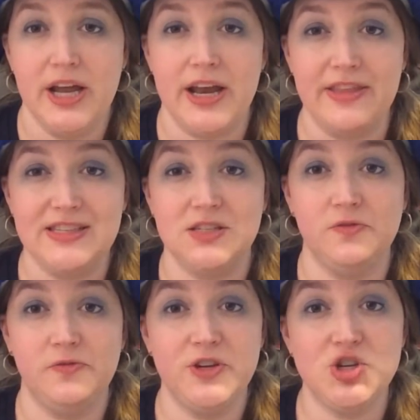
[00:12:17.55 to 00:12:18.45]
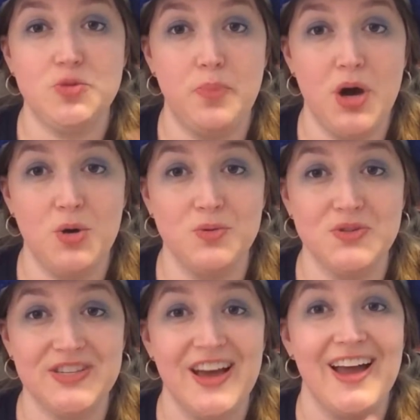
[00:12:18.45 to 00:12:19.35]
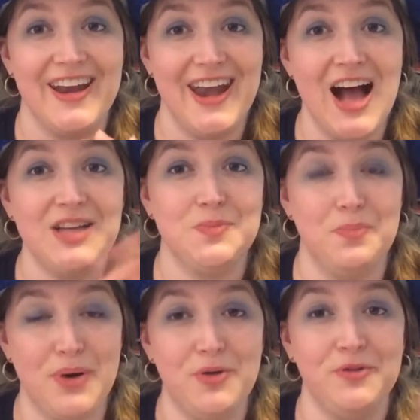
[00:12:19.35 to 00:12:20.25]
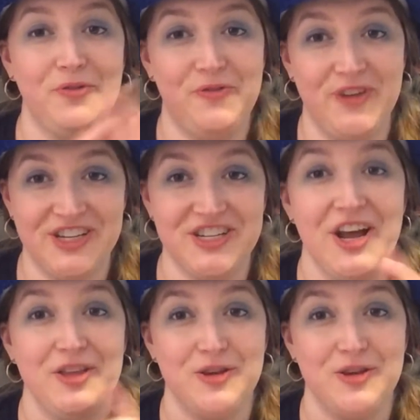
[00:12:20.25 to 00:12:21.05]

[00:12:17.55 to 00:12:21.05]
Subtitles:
Now this is Fishbones, not Bone Fish.